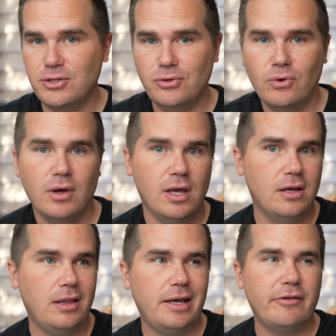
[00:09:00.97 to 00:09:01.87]
too,
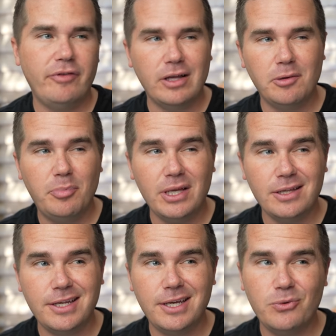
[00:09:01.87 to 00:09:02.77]
like
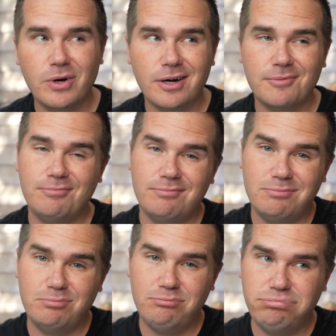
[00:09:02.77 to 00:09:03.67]
availability
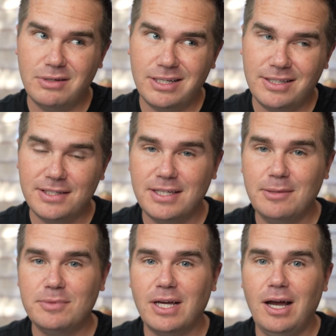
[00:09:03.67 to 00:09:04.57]
but at the
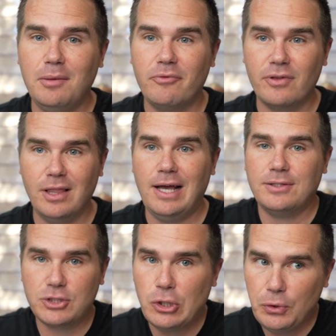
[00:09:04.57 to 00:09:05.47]
same time, for the
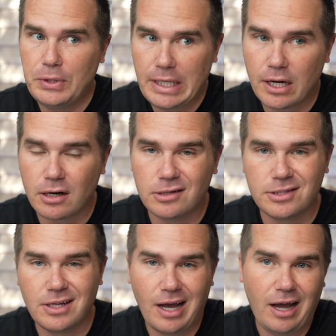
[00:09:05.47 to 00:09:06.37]
last 2
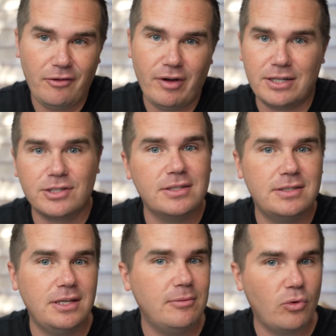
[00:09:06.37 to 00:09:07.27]
years, I've actually
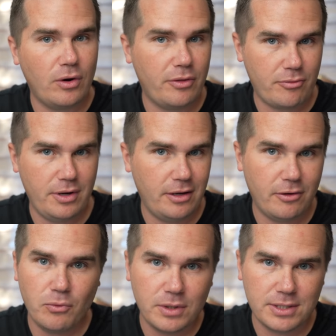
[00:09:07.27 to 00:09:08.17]
seen more
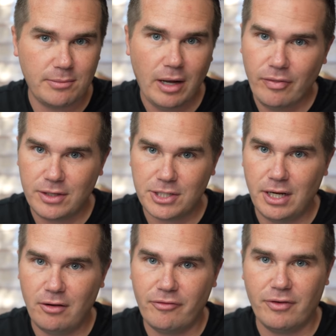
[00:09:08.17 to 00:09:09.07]
300 WISM on the
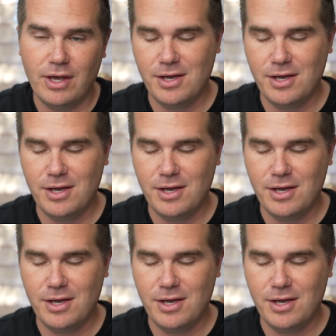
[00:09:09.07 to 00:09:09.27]
shelf.